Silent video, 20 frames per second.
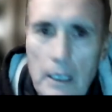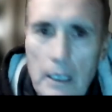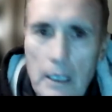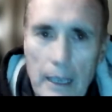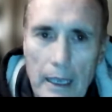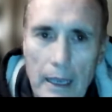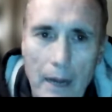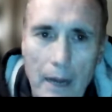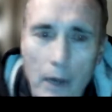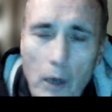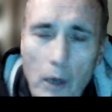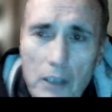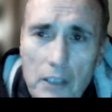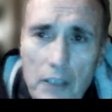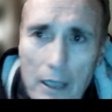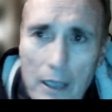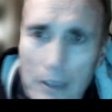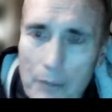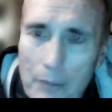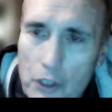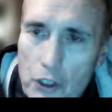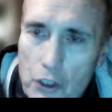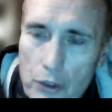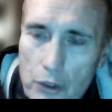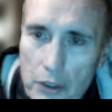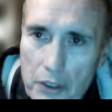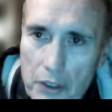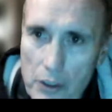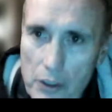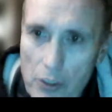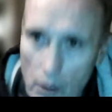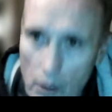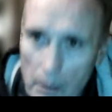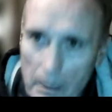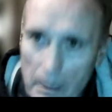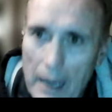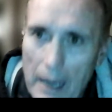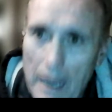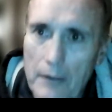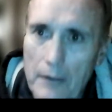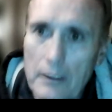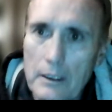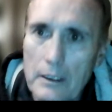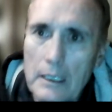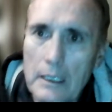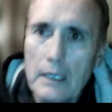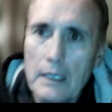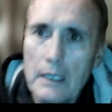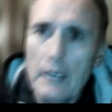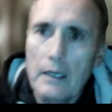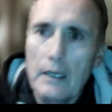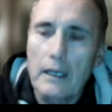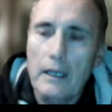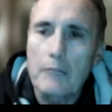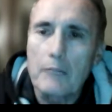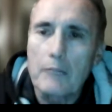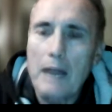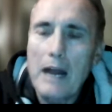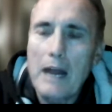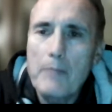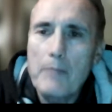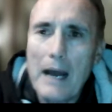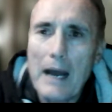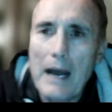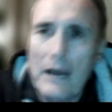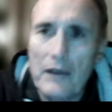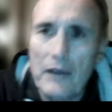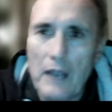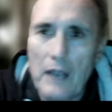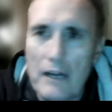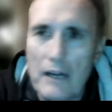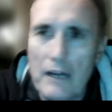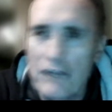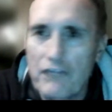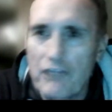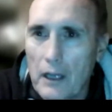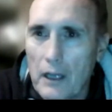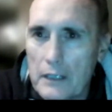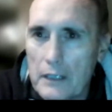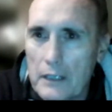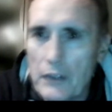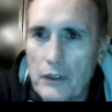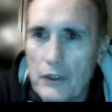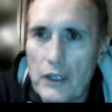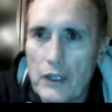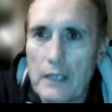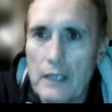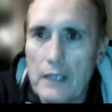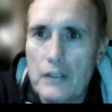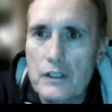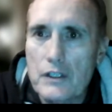And I want to talk about choosing your path. Like my path kind of fell into things.